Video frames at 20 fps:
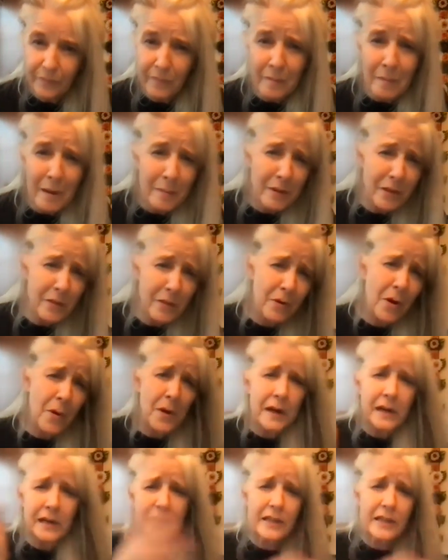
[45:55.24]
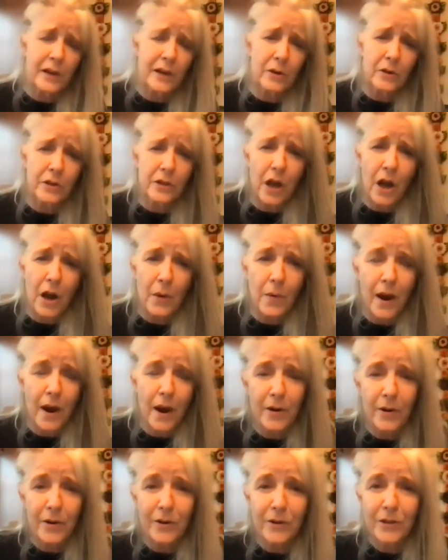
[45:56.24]
maybe throw in a
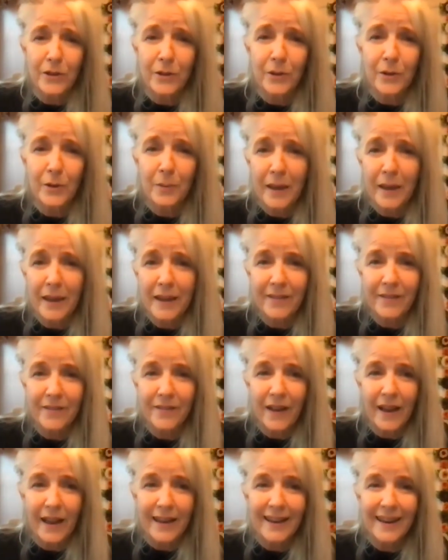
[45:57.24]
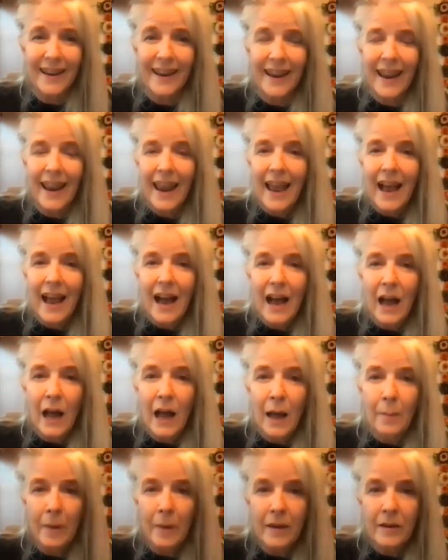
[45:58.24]
singer-songwriter or two to make it fun,
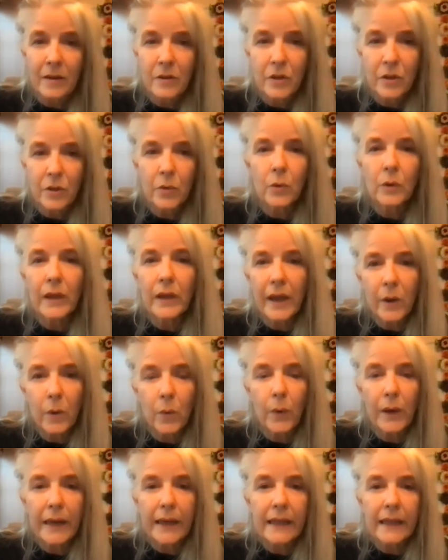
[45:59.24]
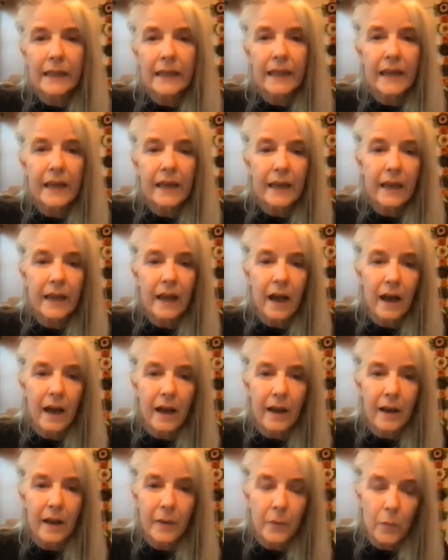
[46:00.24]
and do like weekly
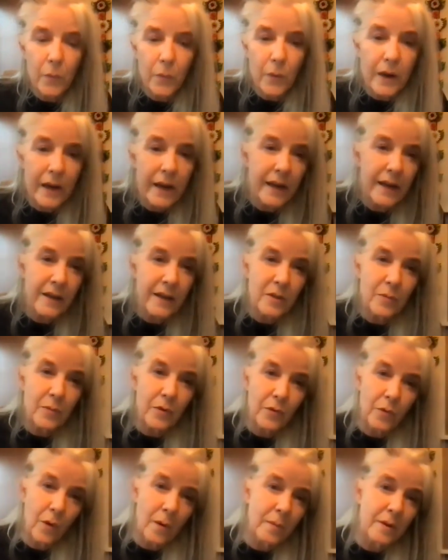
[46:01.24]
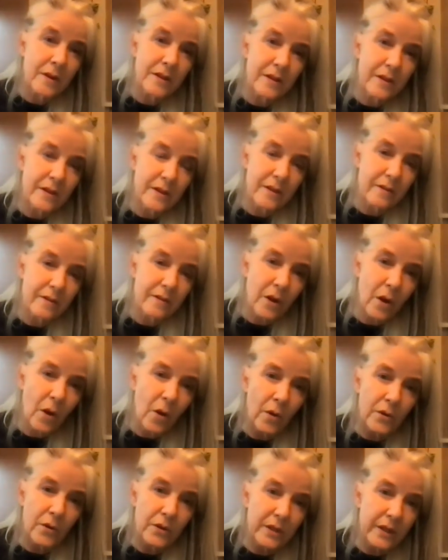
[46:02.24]
readings, performances of the
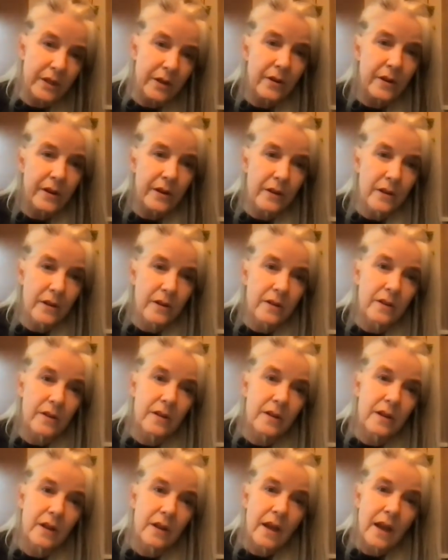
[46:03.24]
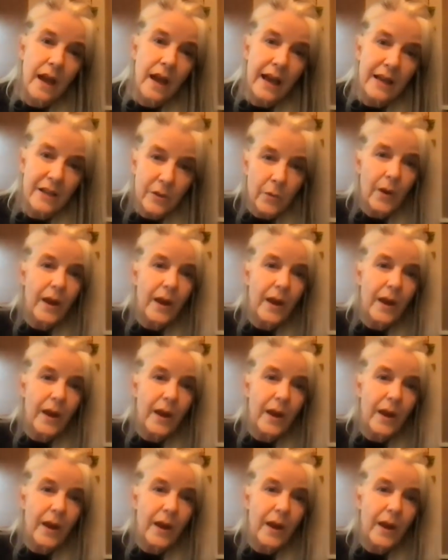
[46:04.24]
whole serial as a